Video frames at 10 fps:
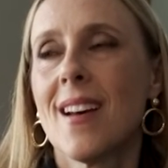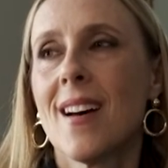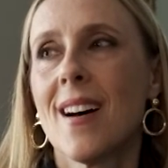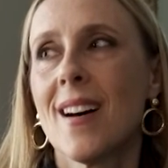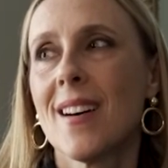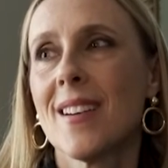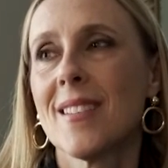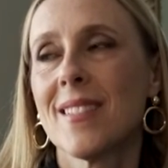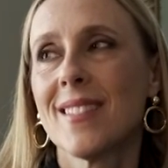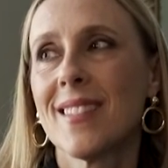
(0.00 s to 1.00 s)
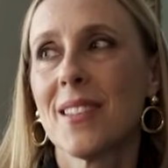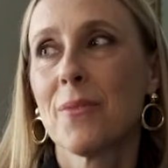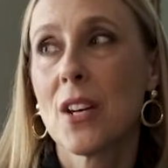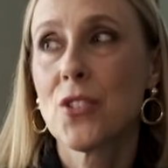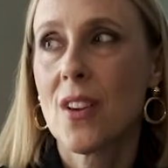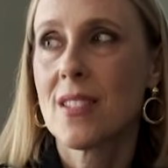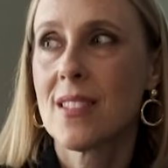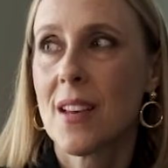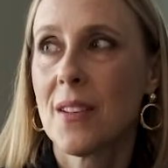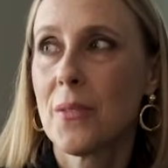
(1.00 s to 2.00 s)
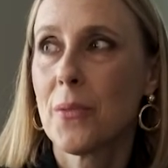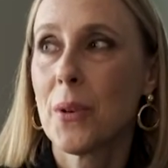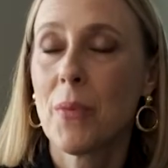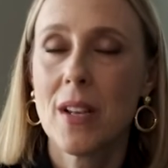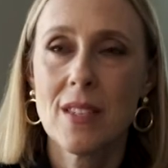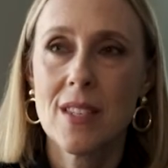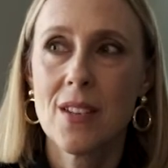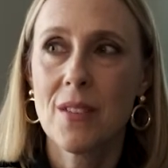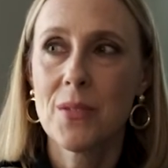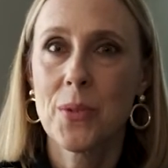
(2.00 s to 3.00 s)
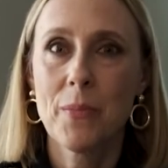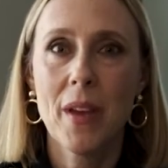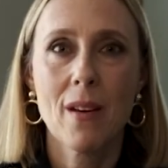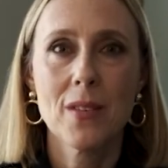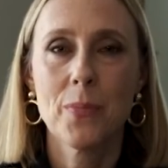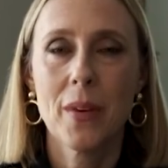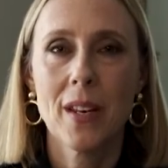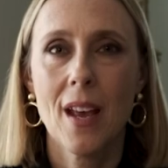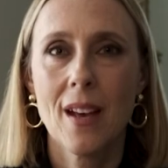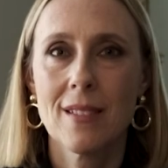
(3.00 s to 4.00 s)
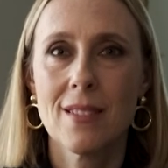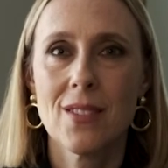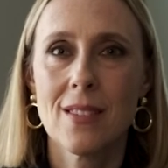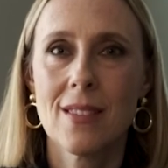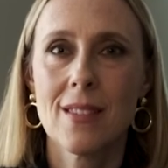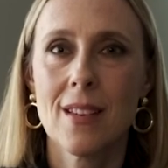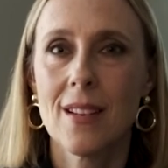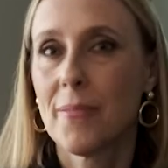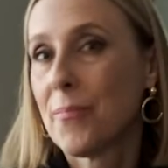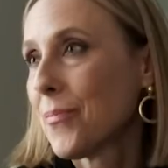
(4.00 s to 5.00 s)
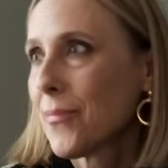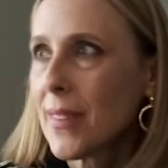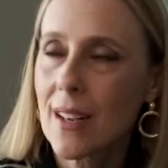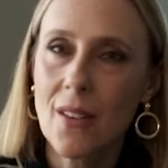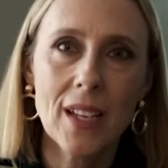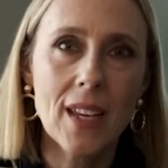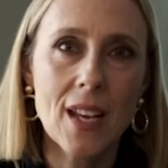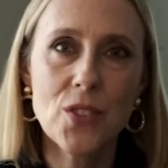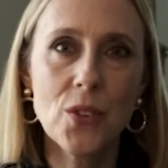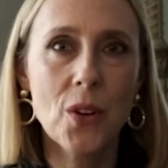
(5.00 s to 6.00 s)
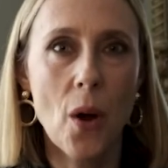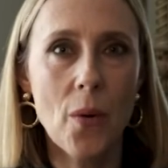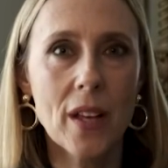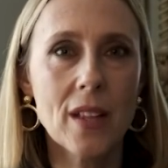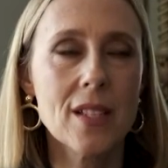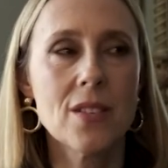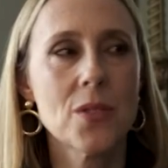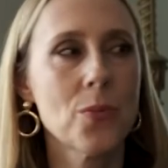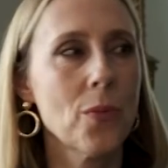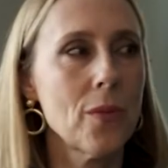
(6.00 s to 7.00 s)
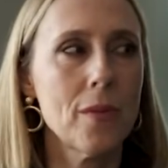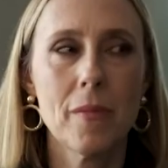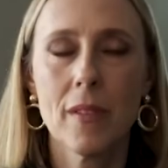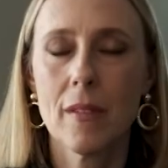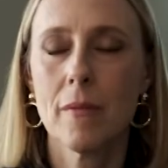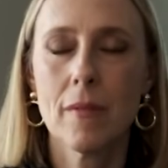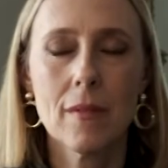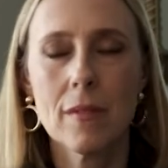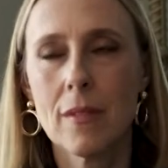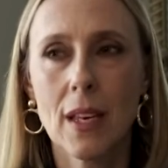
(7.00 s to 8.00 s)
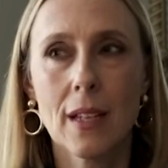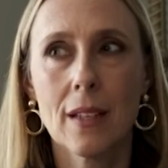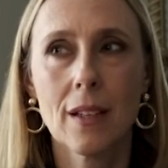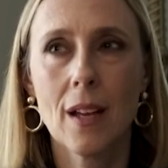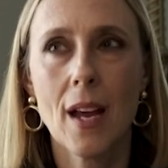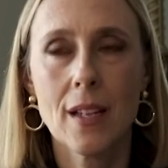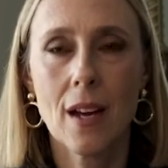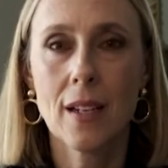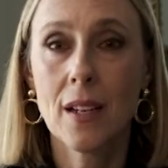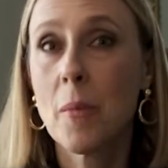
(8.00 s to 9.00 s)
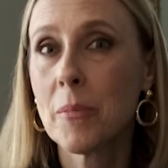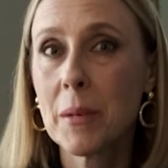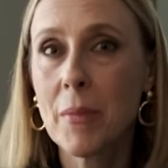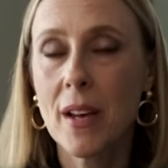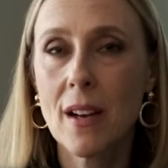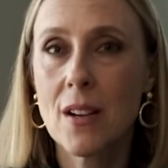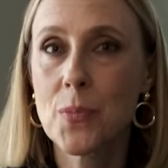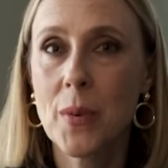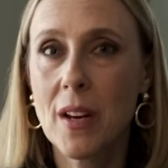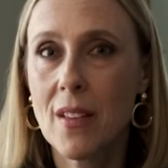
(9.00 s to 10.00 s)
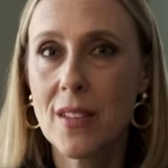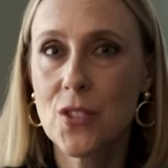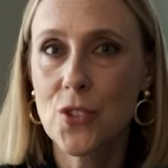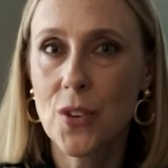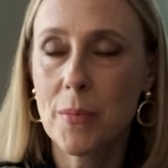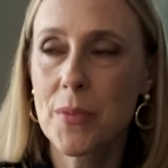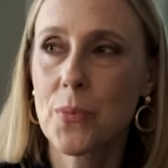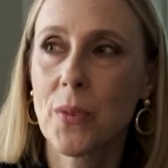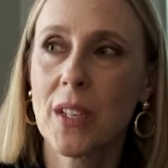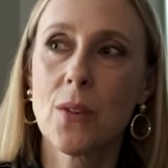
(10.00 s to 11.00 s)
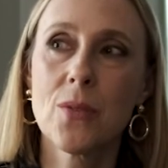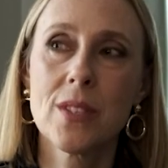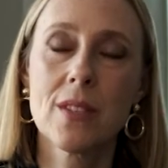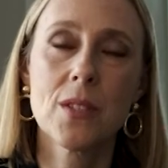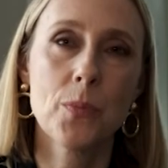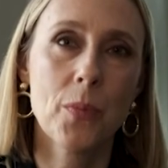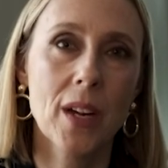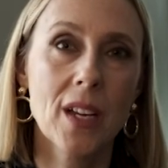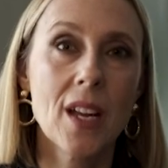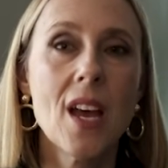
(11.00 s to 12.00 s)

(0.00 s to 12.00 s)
The restaurants that we went to, I was with my husband, and just, you know, in case you're going, this is like, I accompany my husband on these trips when he goes in the spring.